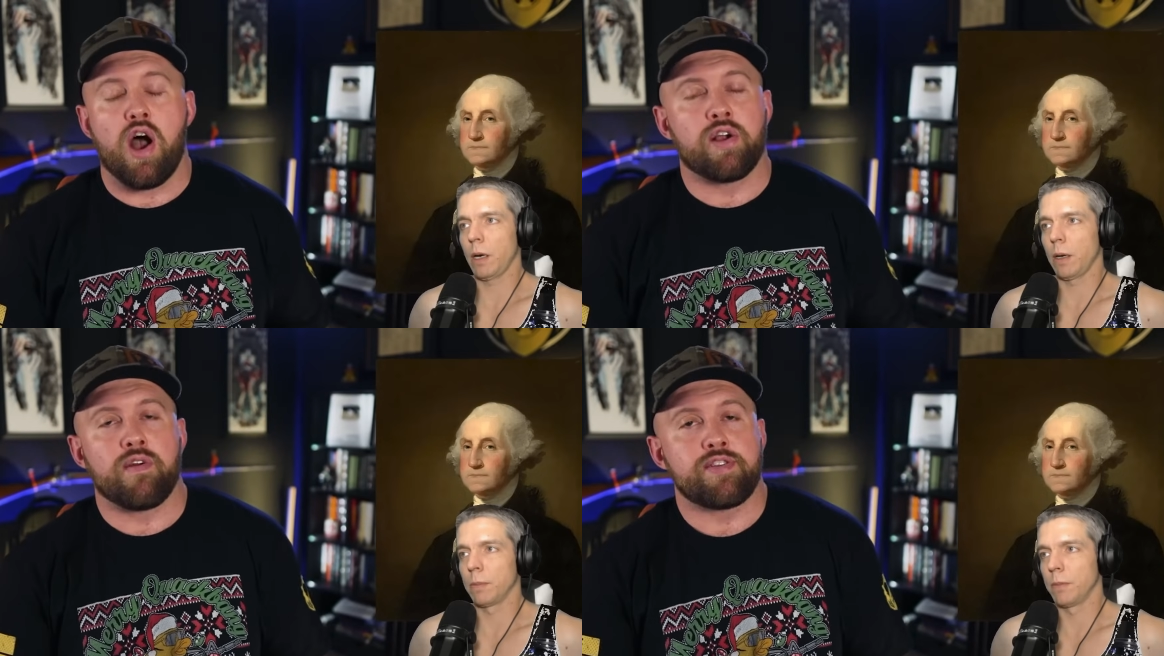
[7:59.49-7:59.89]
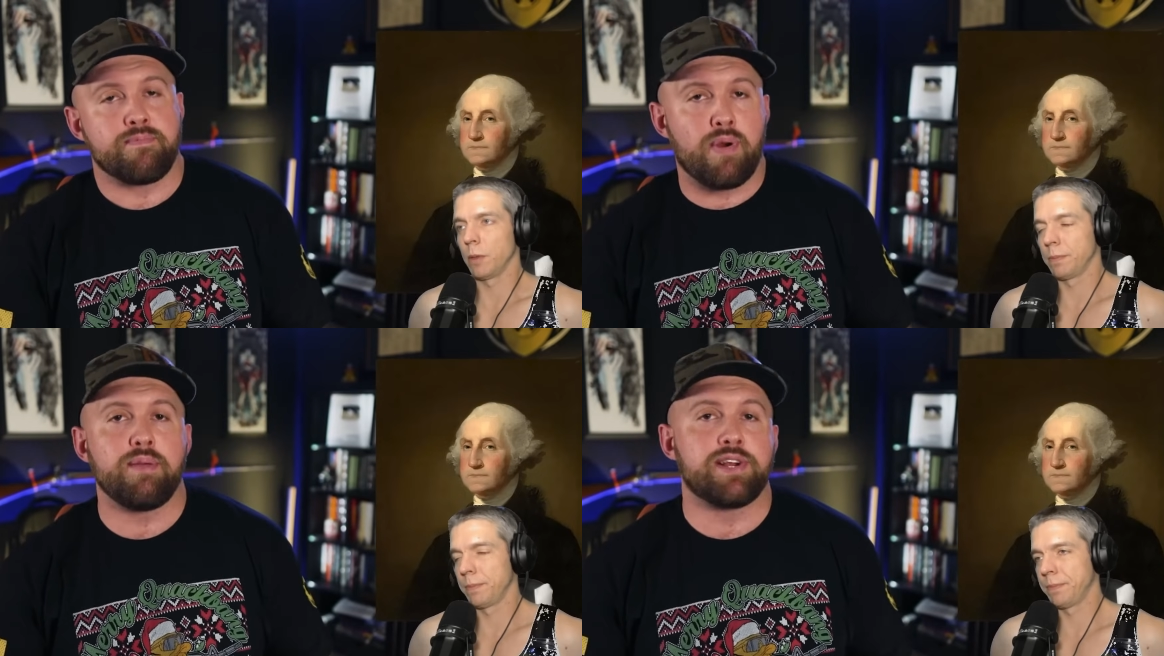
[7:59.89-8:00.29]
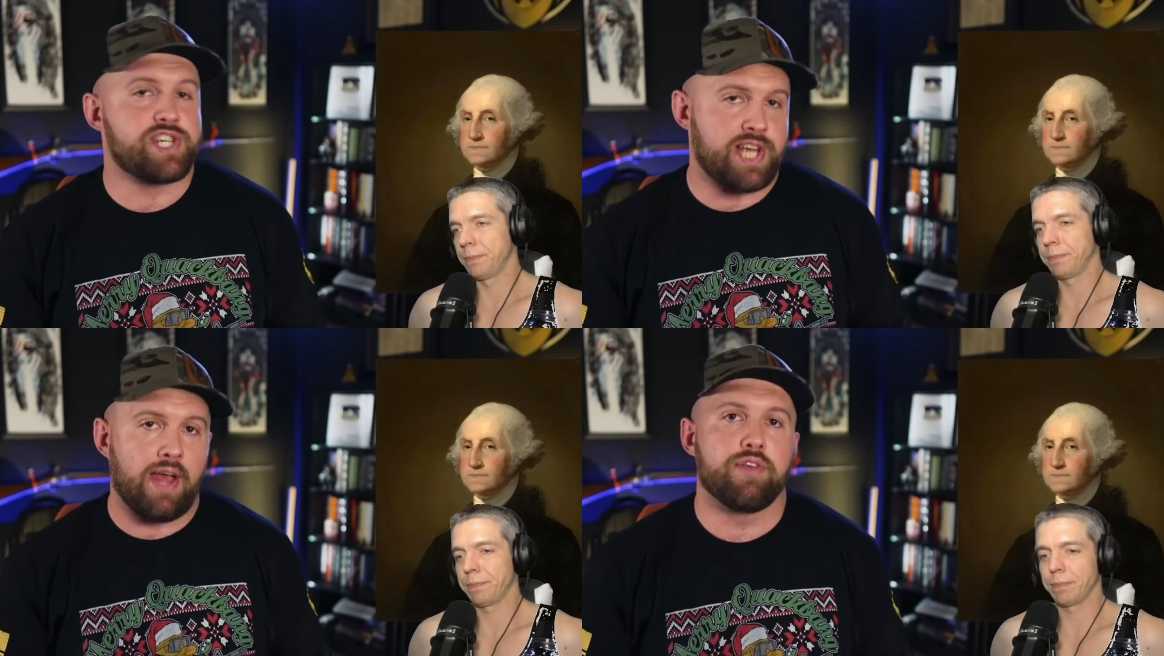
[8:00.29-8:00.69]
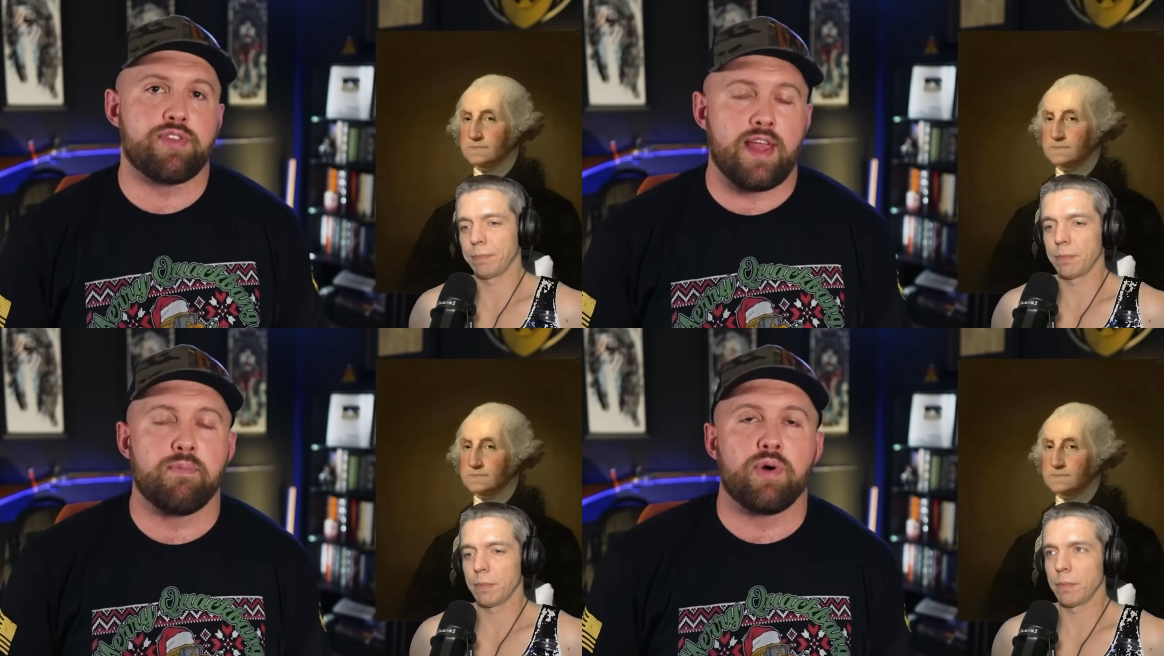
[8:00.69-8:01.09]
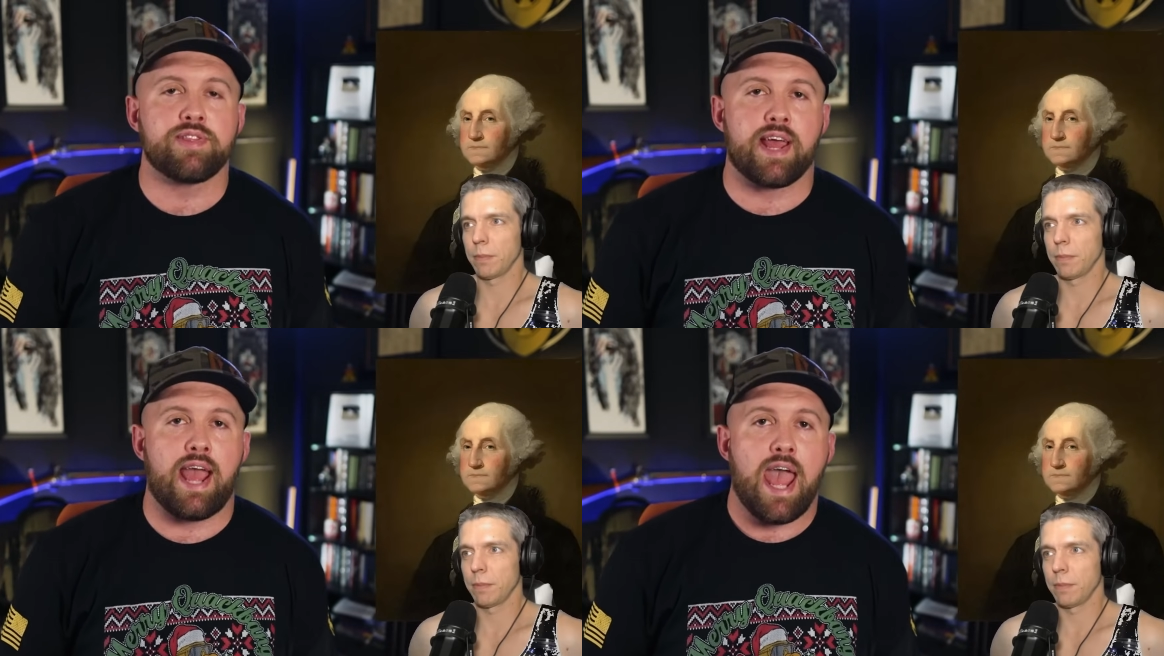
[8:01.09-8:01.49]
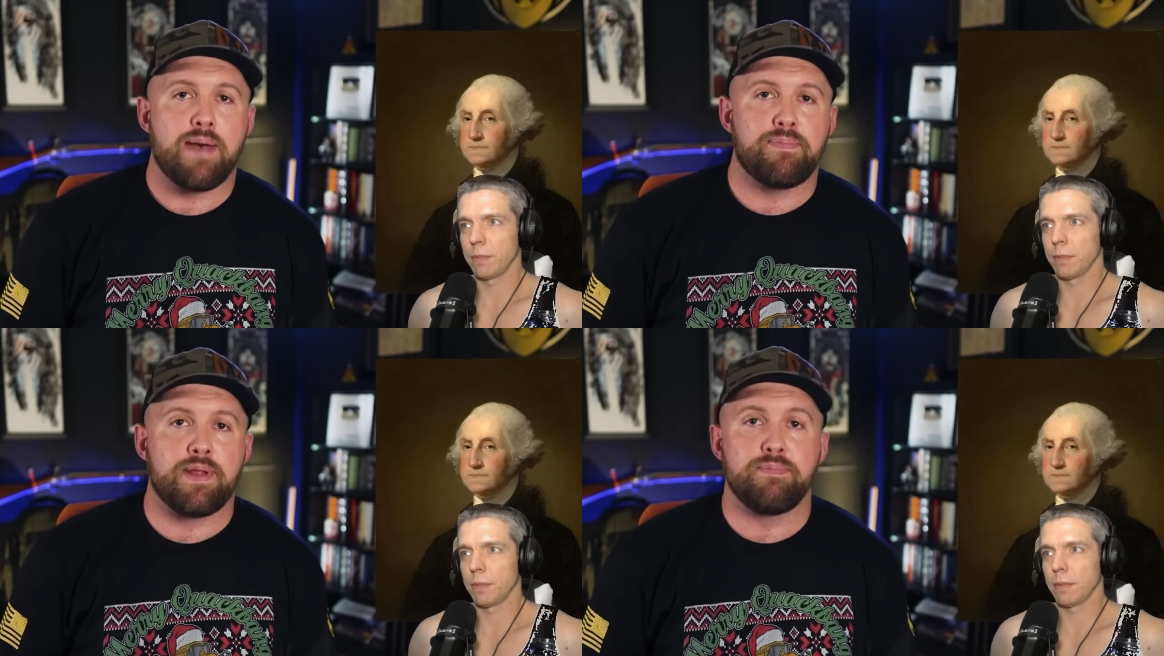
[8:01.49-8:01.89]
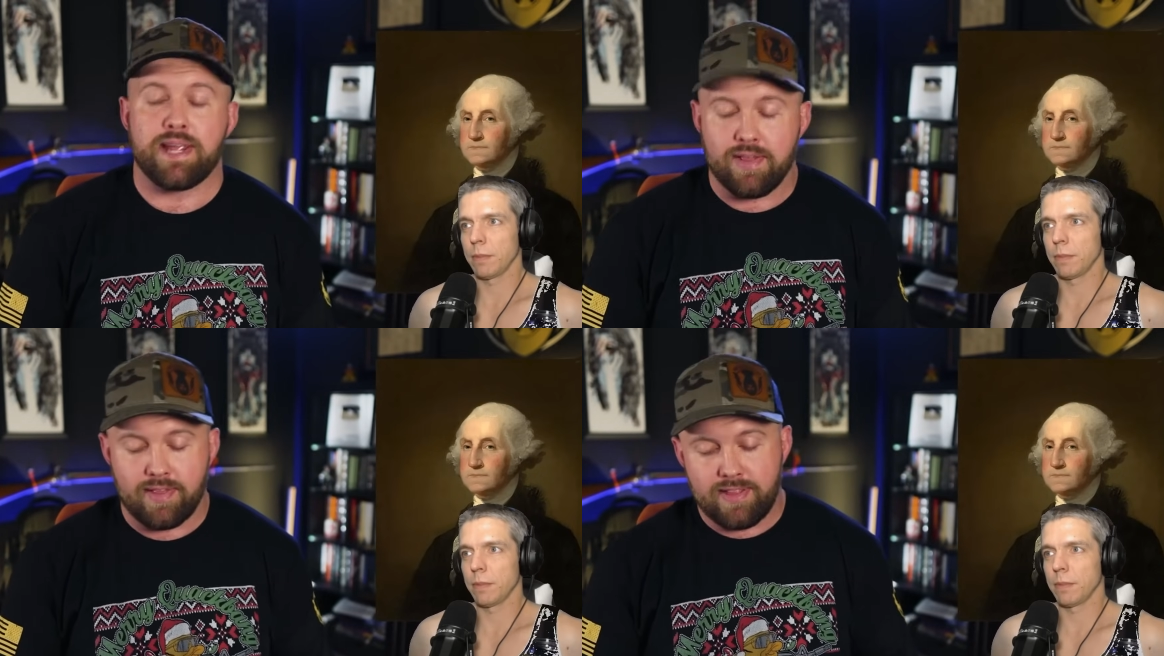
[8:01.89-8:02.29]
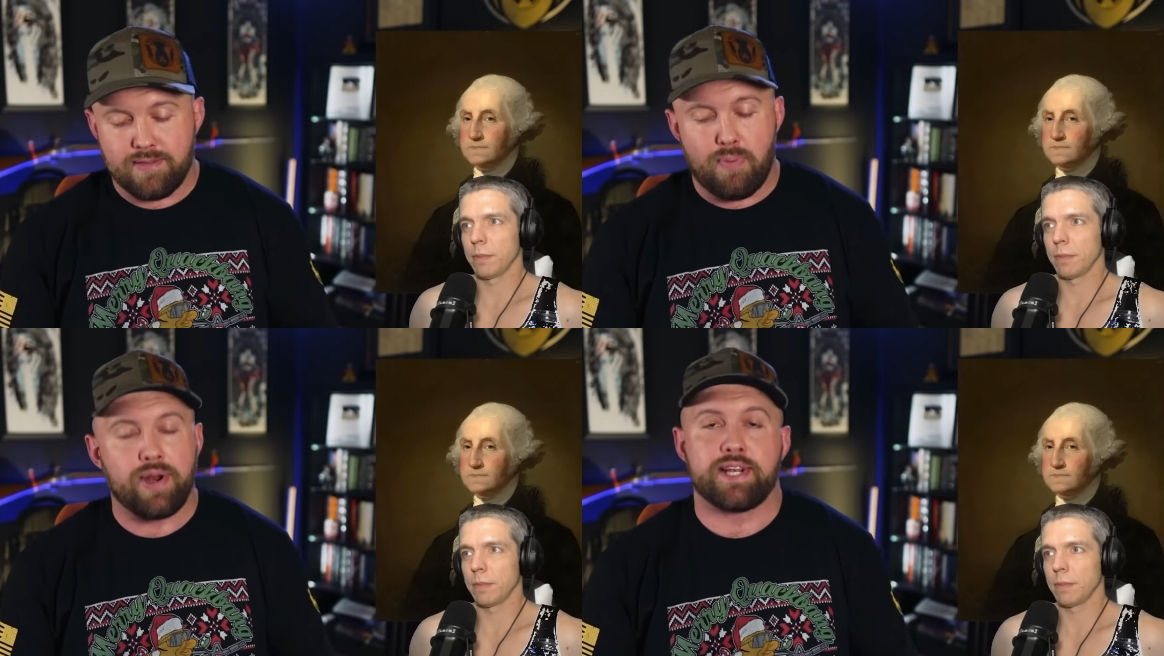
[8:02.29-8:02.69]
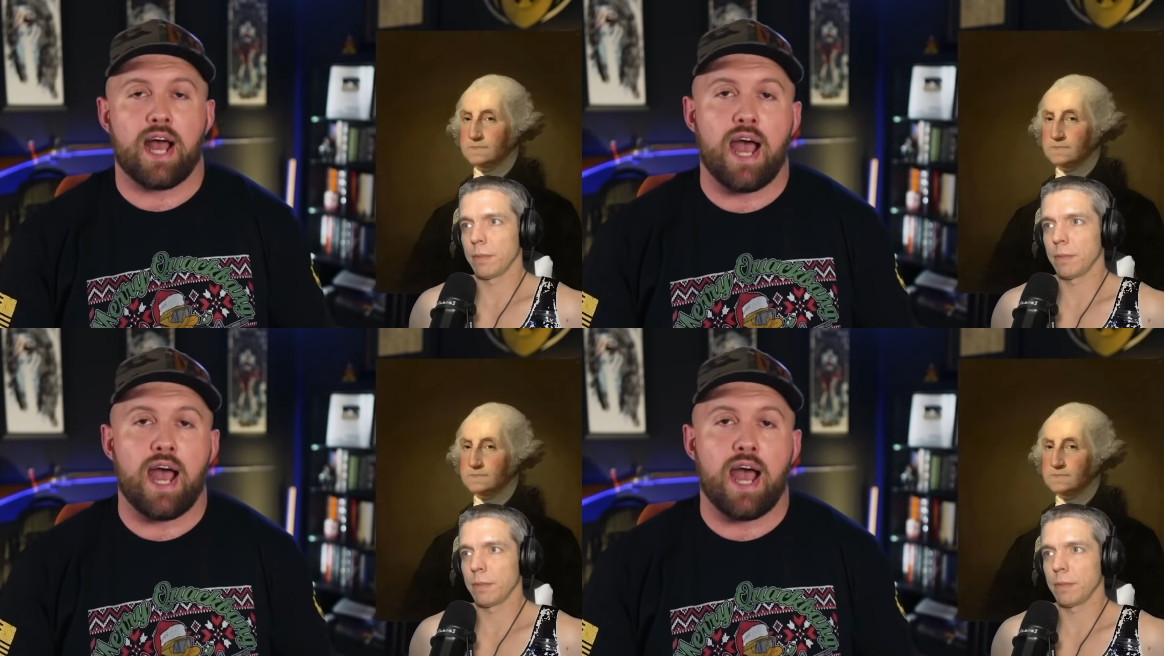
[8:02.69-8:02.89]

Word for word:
Speaker 1: to Congress and pretty much tells them what's going to happen because at this point in